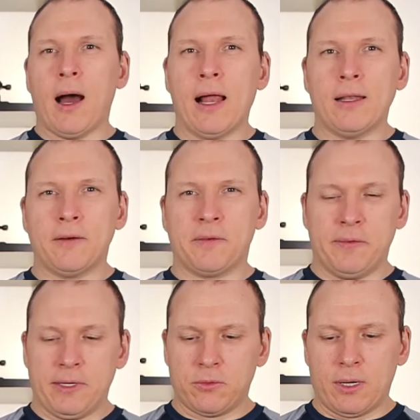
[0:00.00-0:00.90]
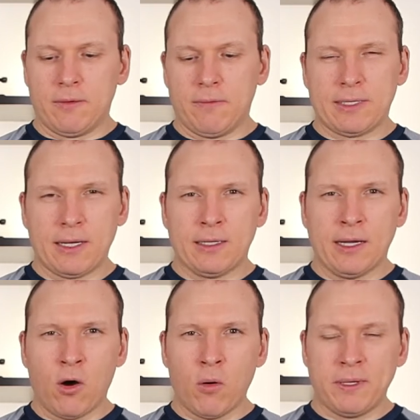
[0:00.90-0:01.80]
I love this one. The second I
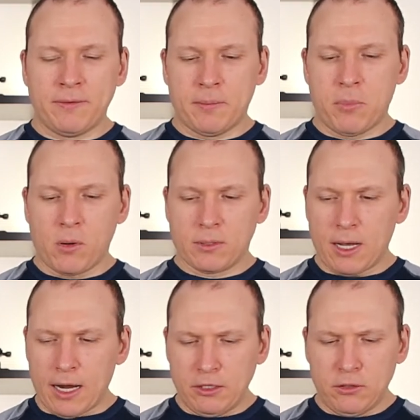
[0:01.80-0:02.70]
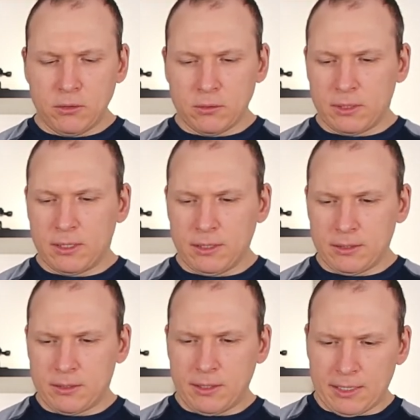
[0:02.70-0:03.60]
opened the box, I knew it
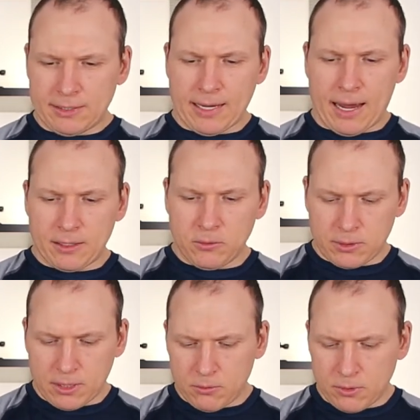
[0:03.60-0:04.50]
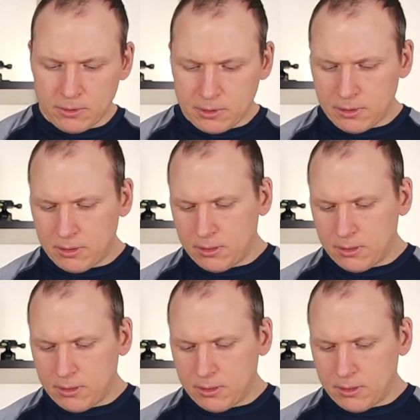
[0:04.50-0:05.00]
is exactly what I want.